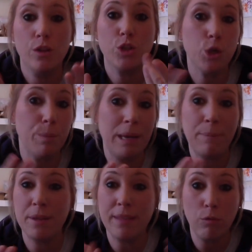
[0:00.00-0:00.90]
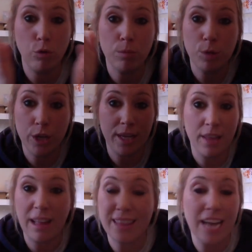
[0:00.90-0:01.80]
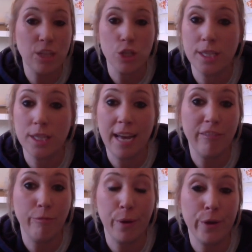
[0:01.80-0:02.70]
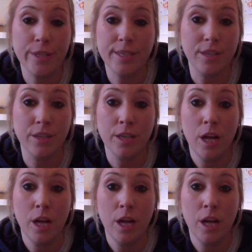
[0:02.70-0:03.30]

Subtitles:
two people in that room looking at that larger life person,